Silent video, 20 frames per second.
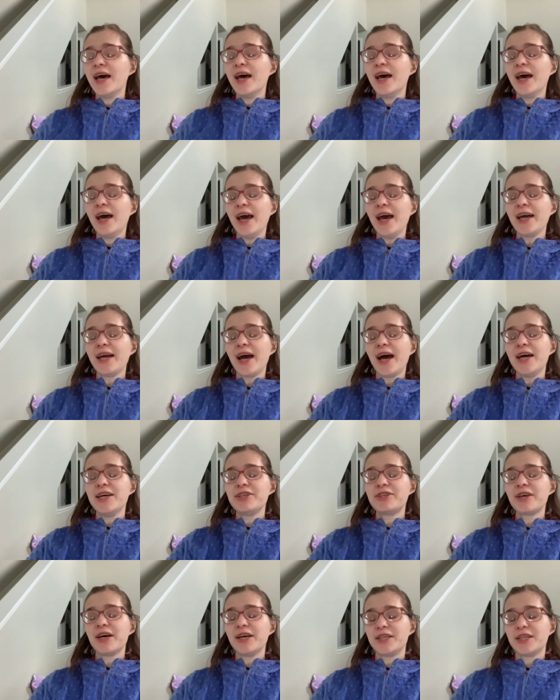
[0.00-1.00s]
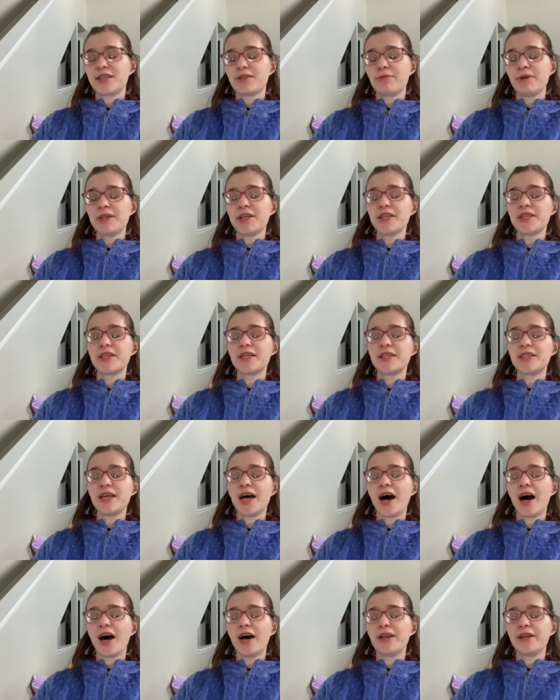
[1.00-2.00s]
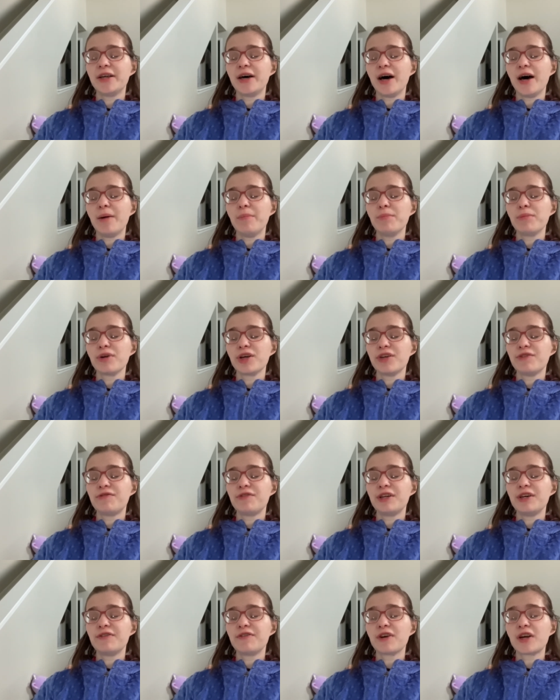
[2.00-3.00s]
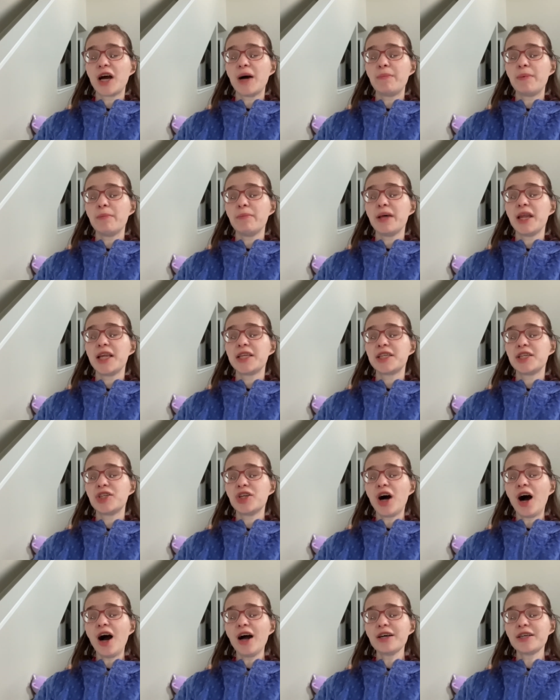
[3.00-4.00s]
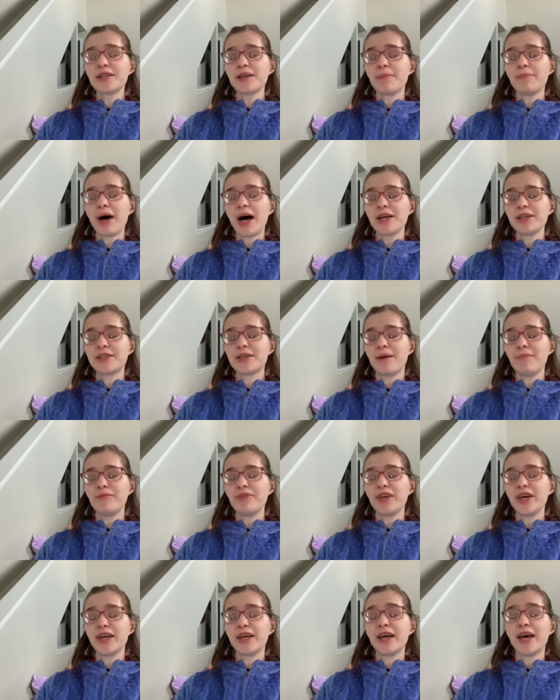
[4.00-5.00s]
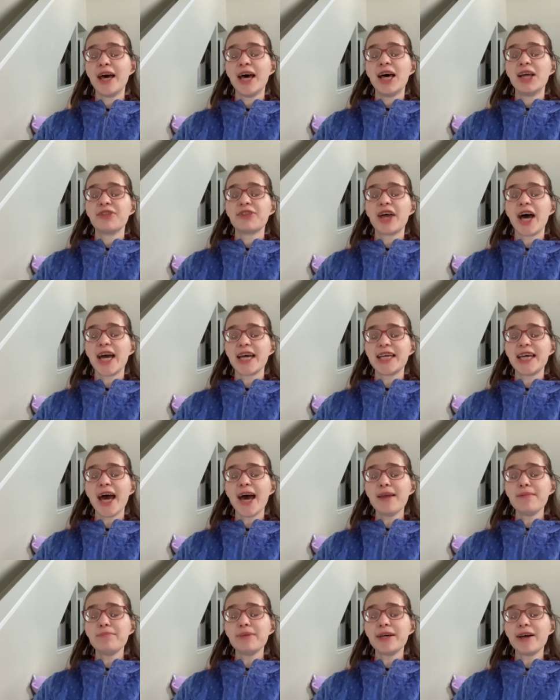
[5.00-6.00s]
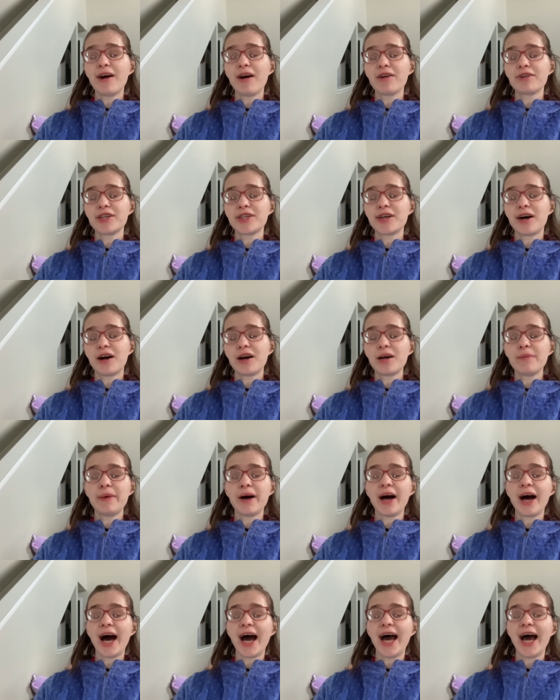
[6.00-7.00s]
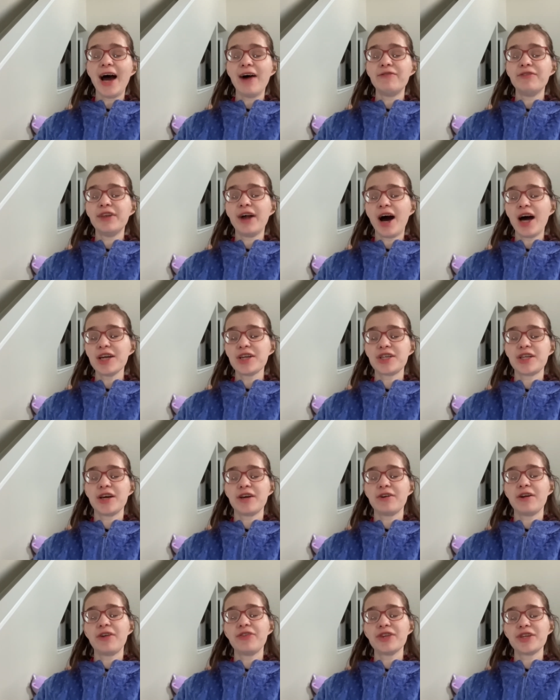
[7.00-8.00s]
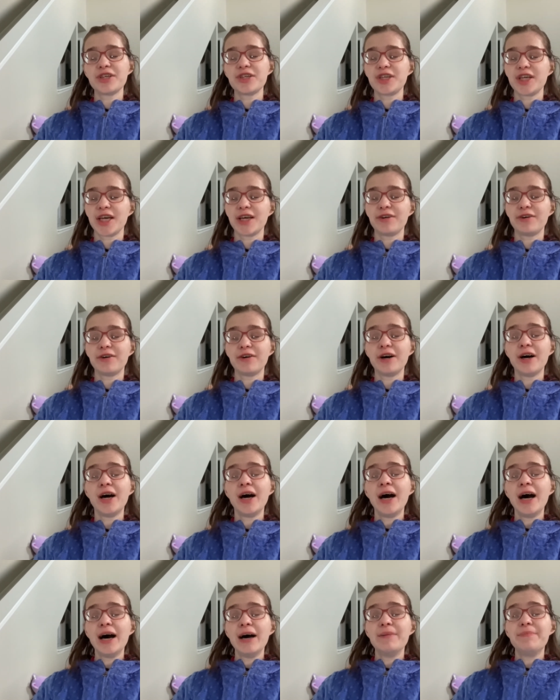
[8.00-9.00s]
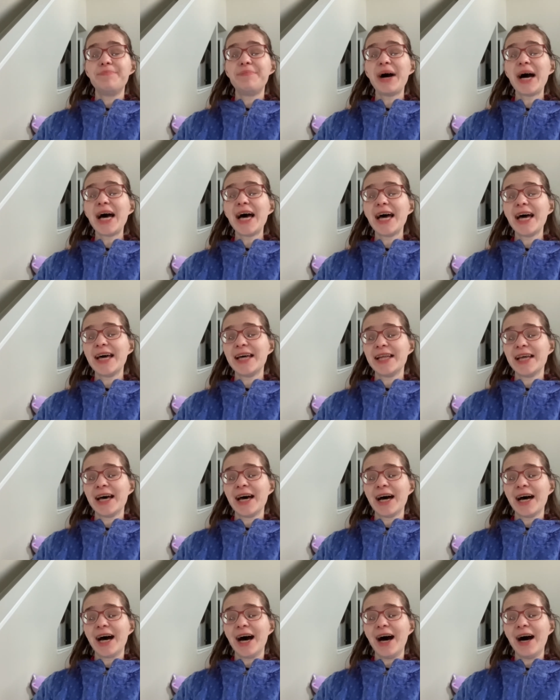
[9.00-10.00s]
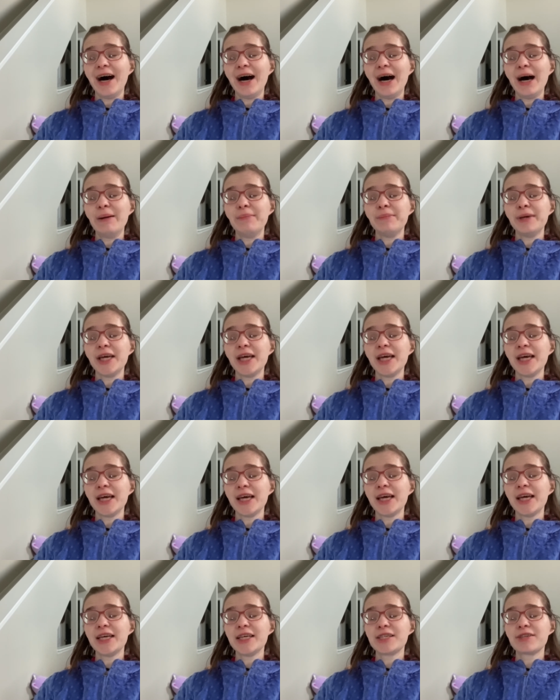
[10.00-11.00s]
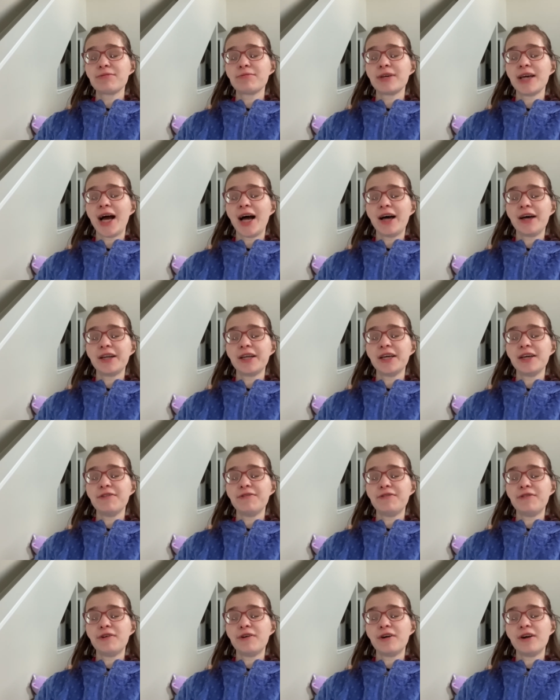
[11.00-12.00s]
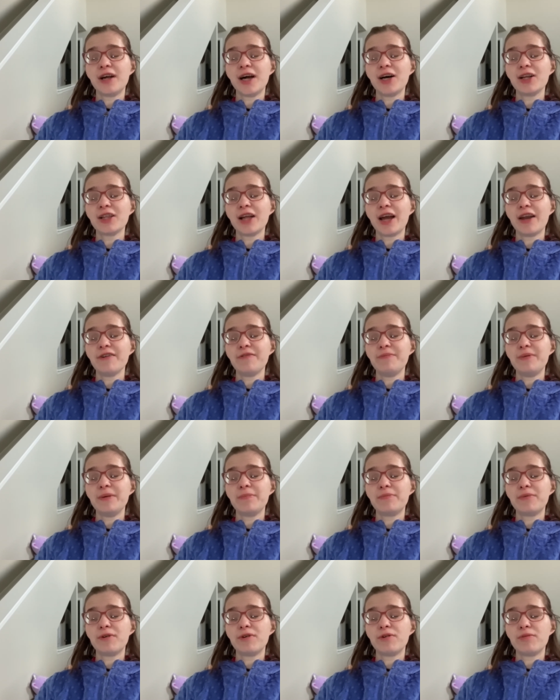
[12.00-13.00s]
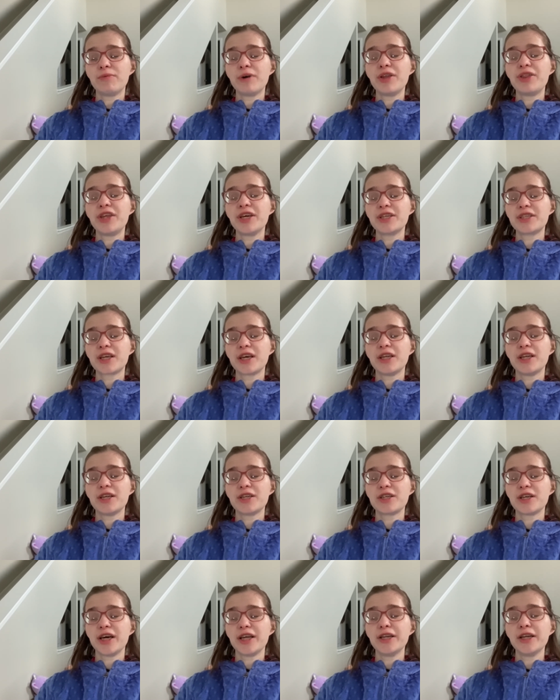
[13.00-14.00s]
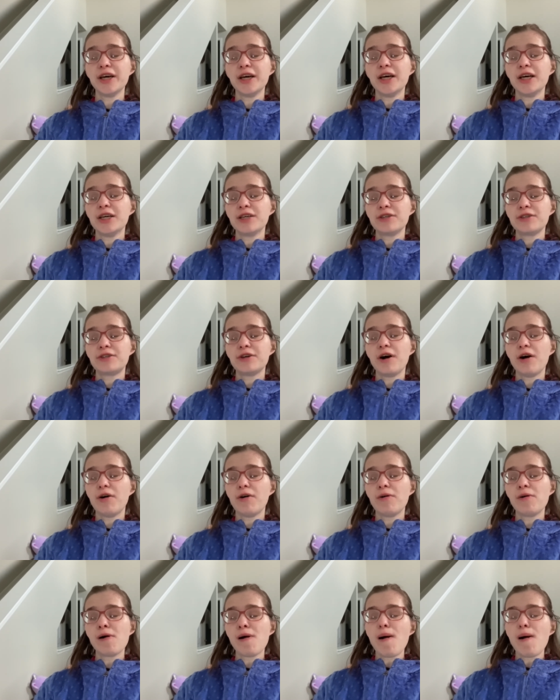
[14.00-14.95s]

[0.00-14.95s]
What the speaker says: Hey guys, so I just wanted to sit down briefly for a couple minutes and talk about something that can be hard to talk about. I have not shared on this channel, but it is reality for a lot of people with this condition. So